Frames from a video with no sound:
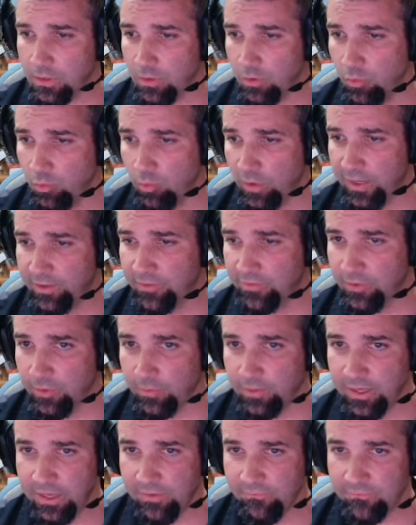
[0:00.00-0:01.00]
Right is
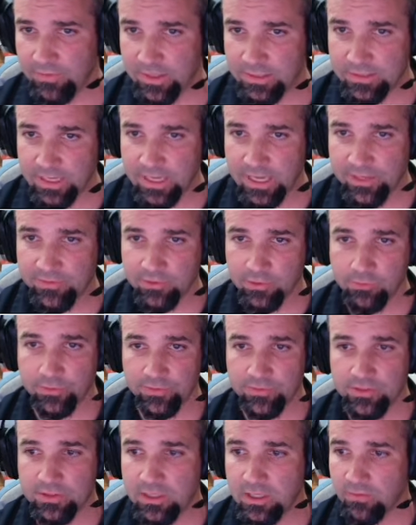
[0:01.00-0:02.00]
okay, fantastic.
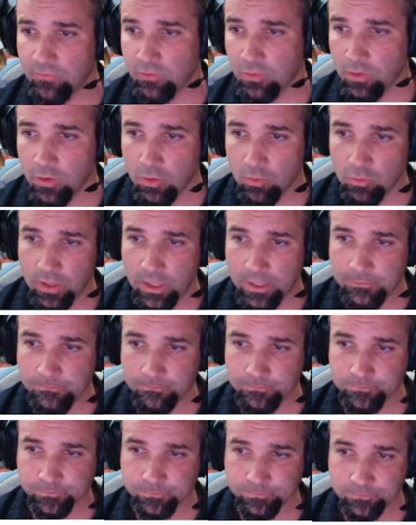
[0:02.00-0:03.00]
Let's give her a run.
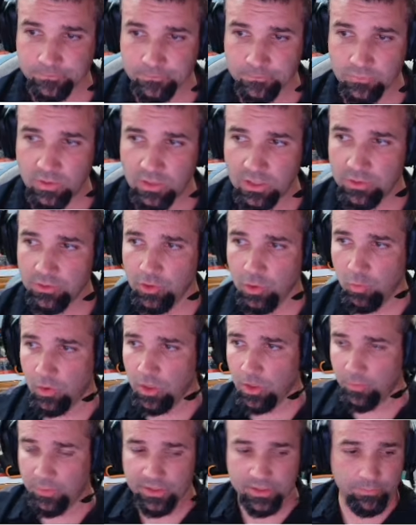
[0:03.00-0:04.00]
Don't
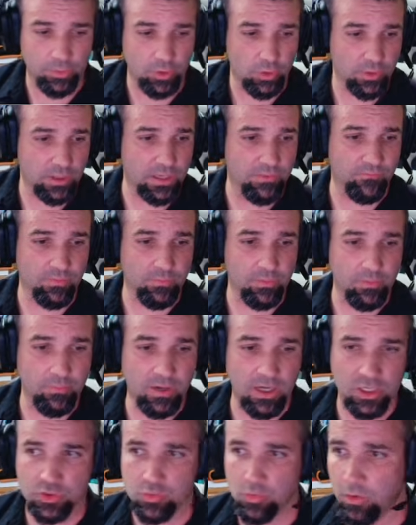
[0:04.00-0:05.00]
want to read the program from the
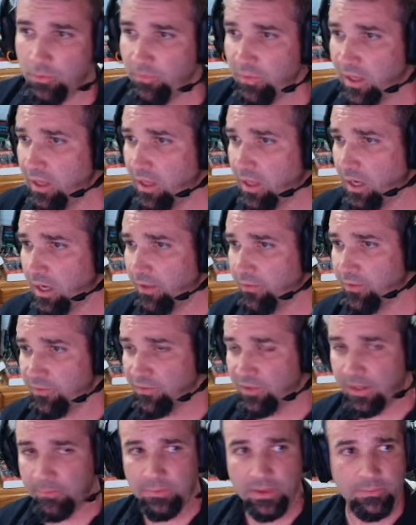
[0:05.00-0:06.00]
module. This
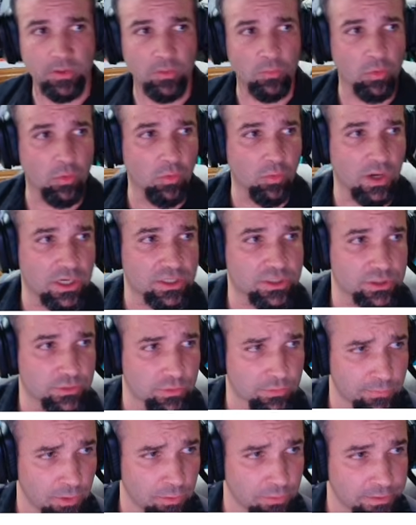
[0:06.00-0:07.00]
time maybe we'll watch it
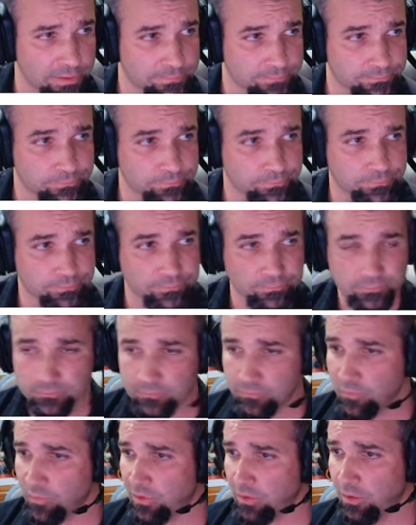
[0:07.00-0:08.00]
remotely.
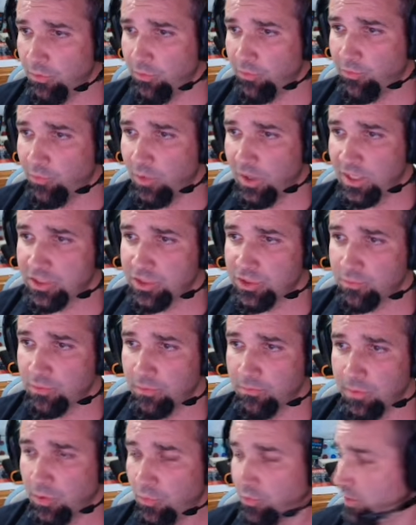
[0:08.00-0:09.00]
Let's watch it
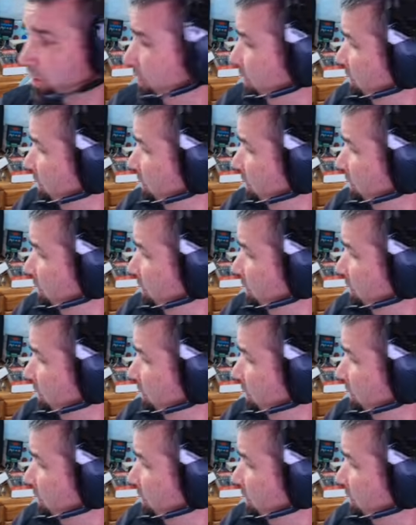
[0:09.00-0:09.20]
remotely.